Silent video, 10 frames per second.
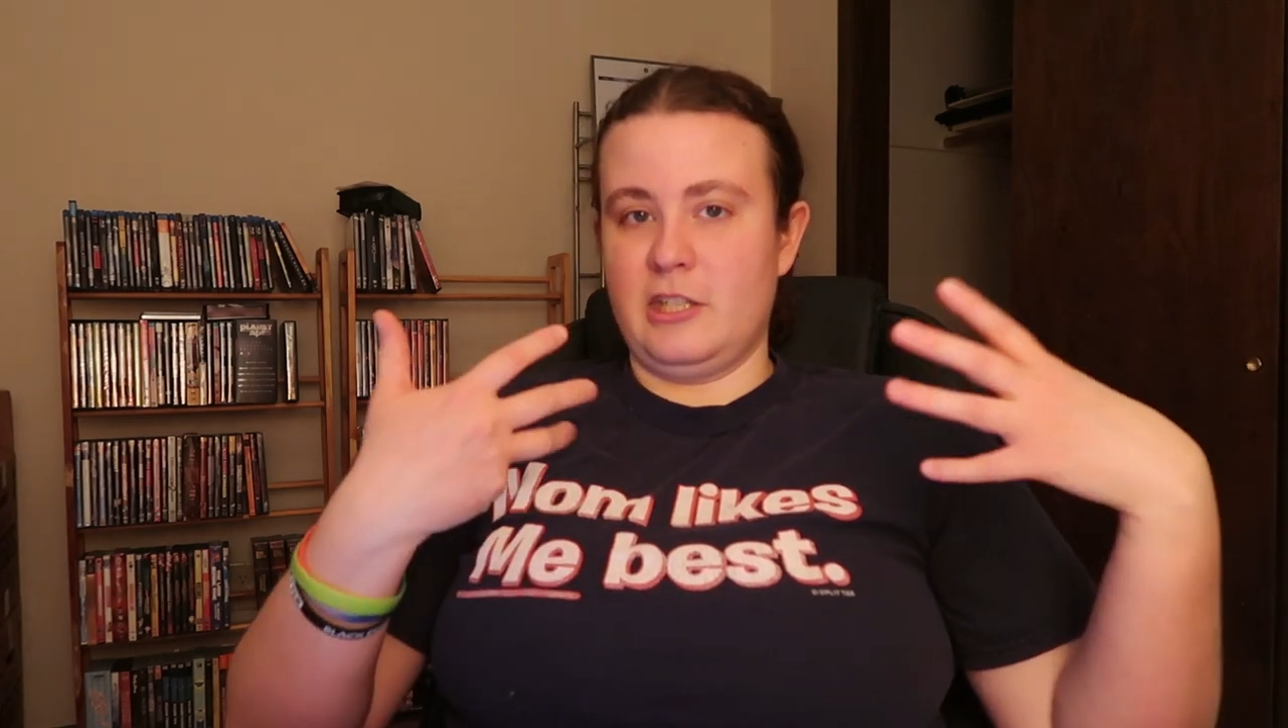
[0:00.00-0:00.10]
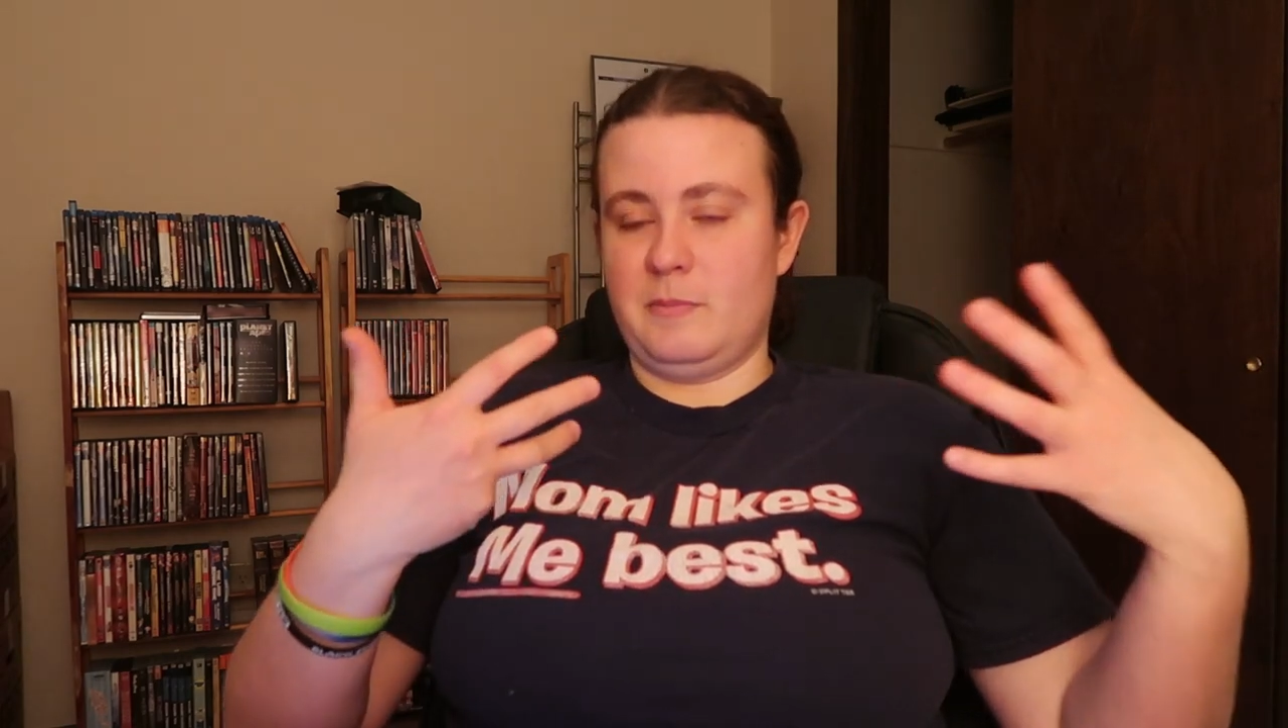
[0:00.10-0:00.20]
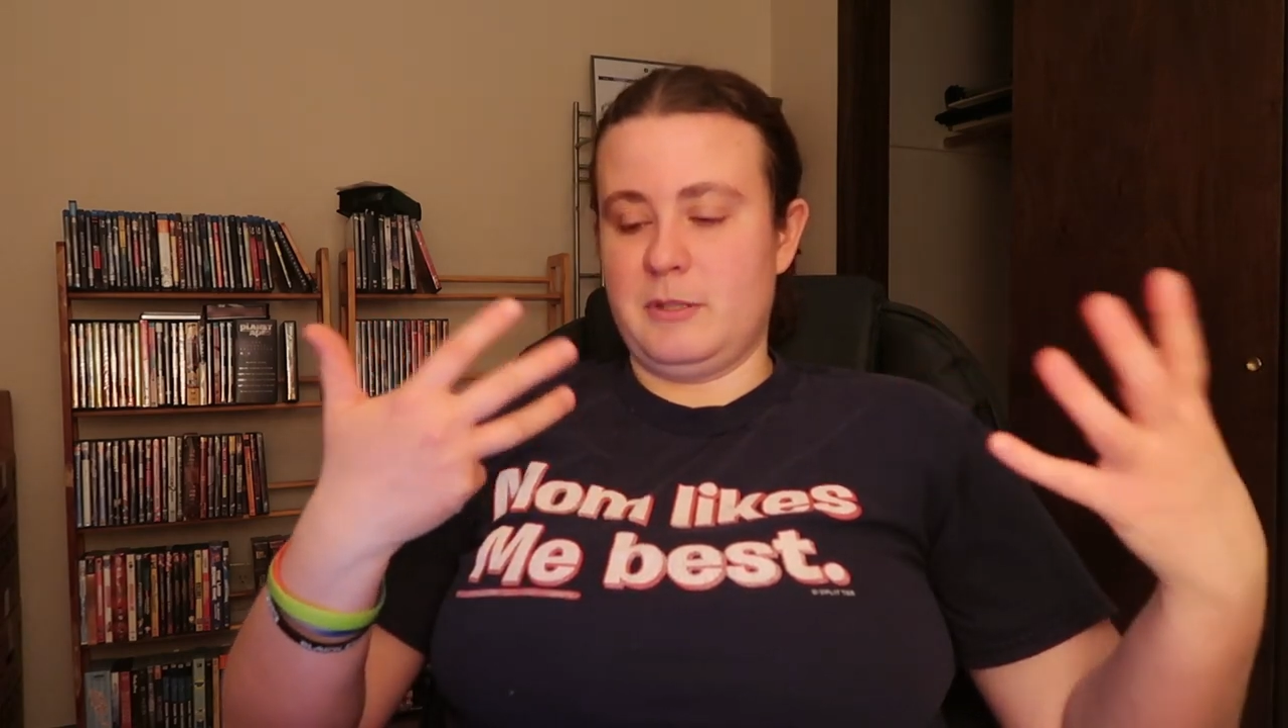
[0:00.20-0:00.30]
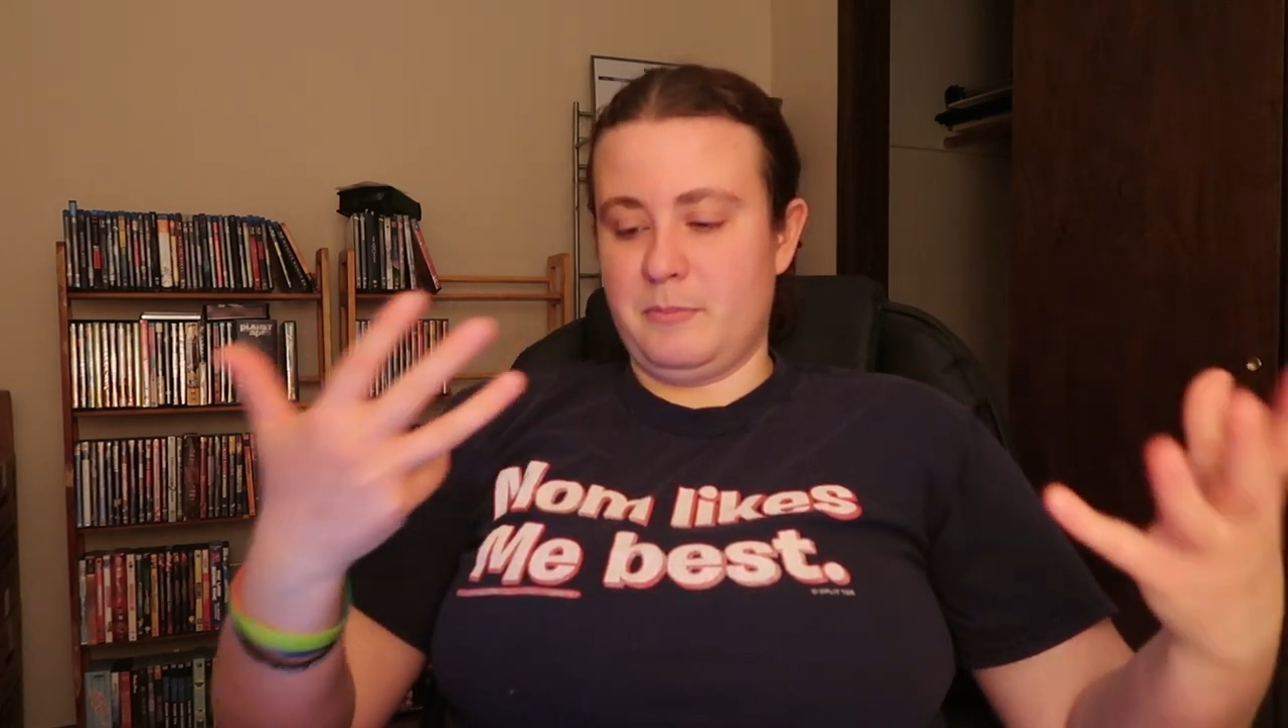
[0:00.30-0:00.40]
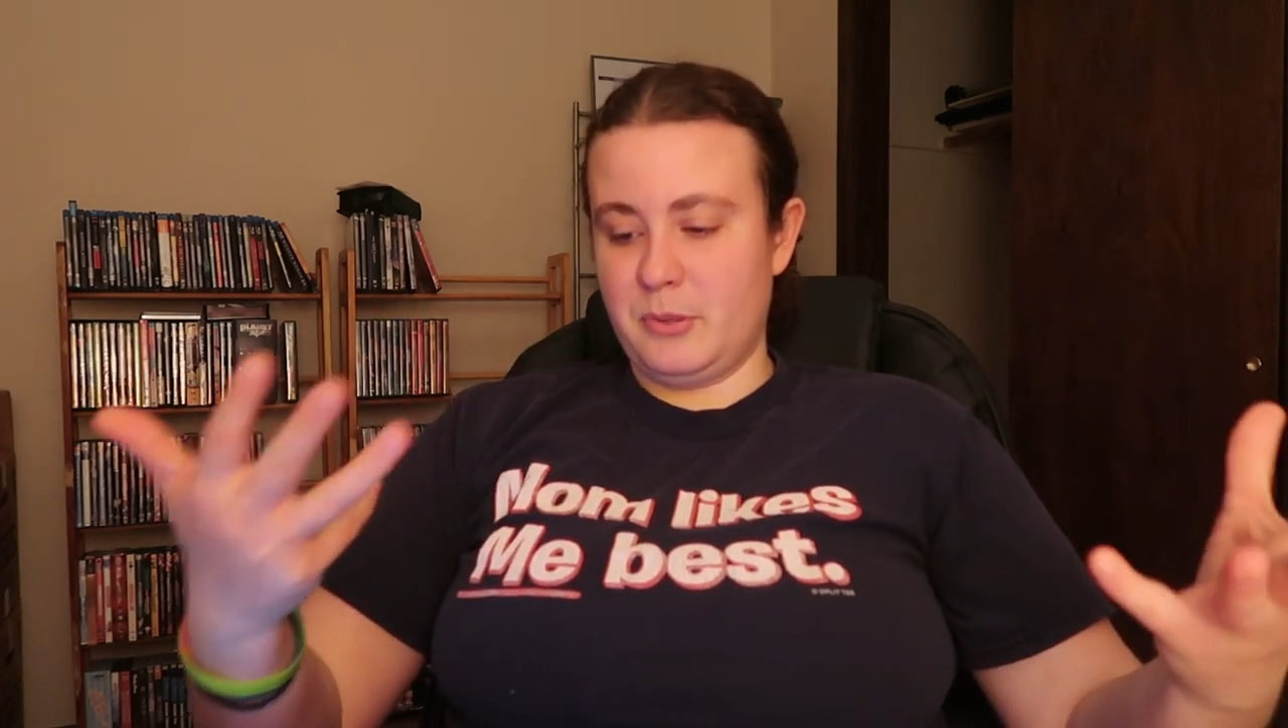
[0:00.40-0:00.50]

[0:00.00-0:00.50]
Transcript: Egyptian